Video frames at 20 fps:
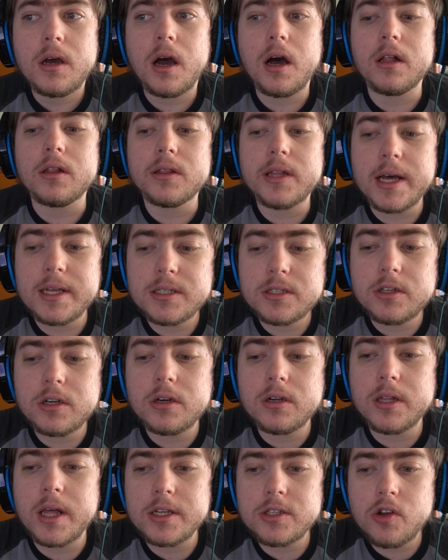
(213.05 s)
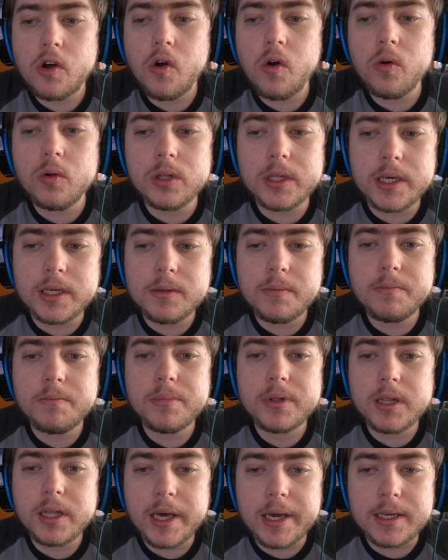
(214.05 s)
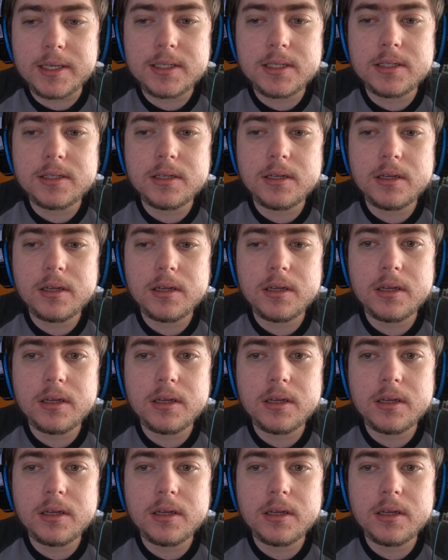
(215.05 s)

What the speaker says: a less holy place,